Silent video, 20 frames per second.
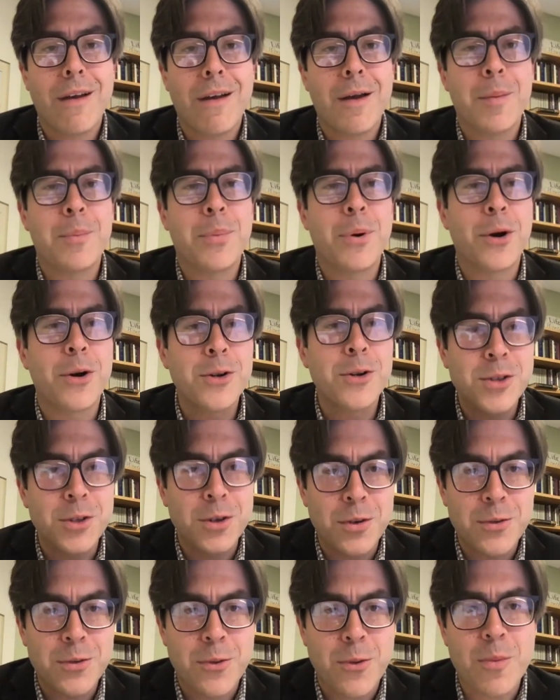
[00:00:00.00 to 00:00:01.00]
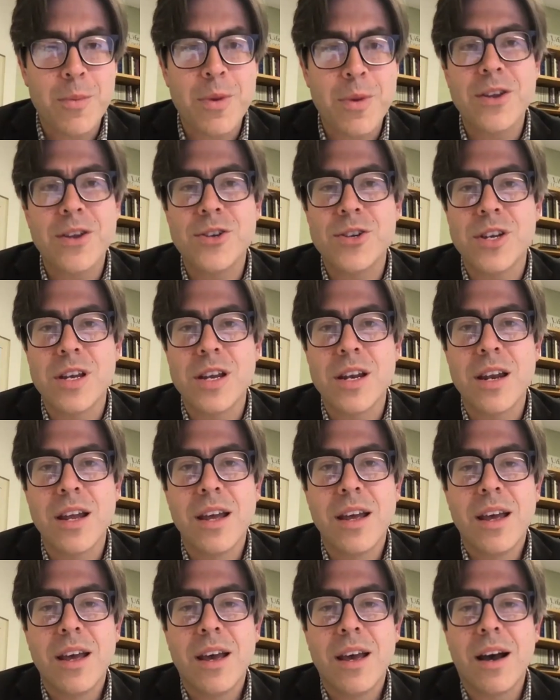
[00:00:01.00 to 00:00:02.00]
personal formation
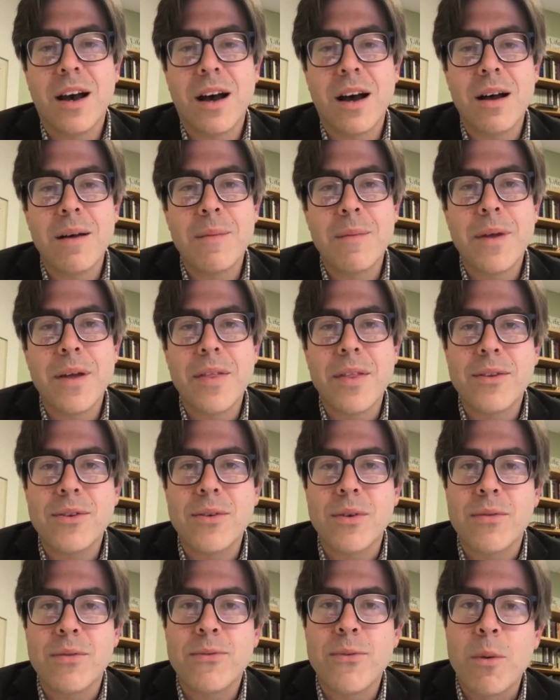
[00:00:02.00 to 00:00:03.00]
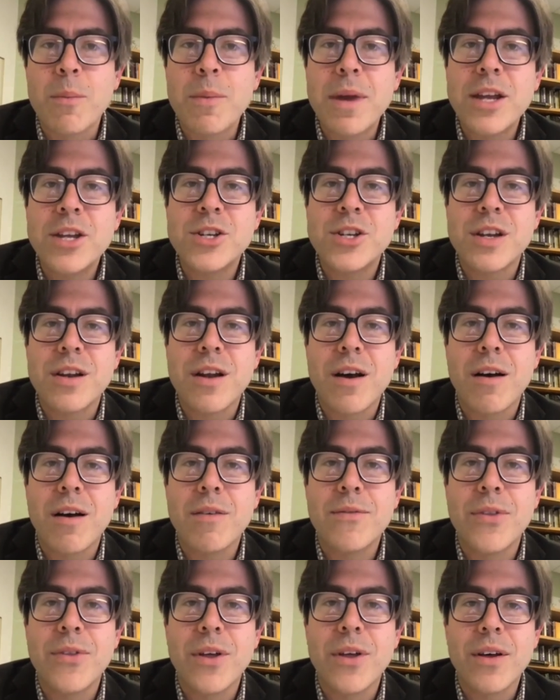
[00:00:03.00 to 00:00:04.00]
and the sort of formation
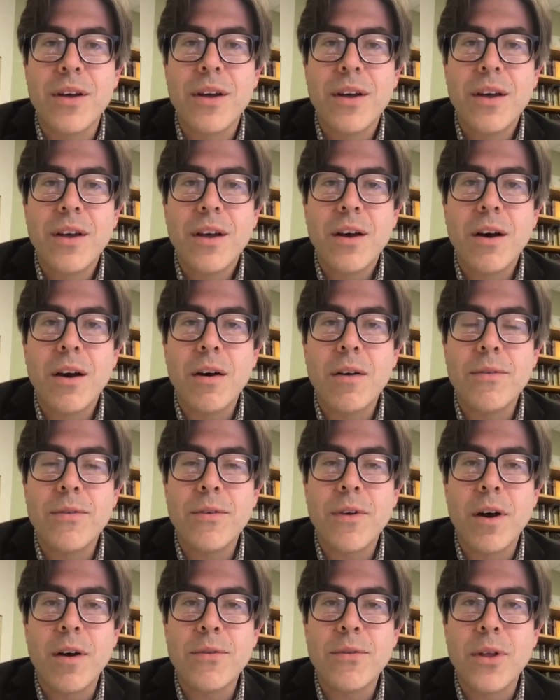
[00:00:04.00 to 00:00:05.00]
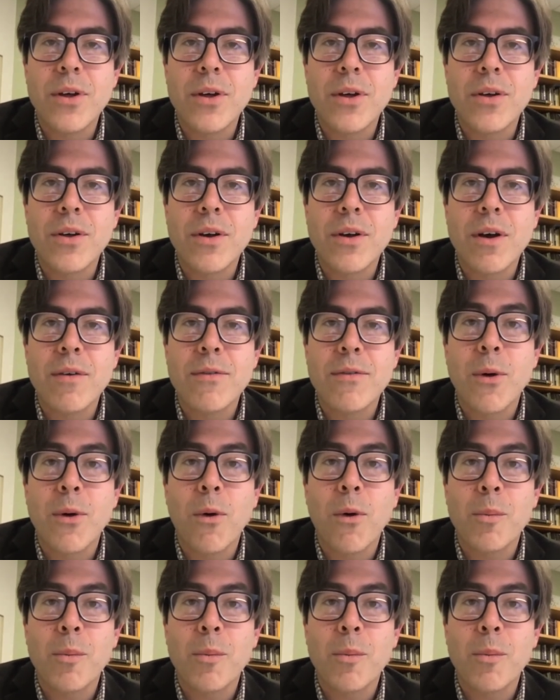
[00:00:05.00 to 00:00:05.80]
of the whole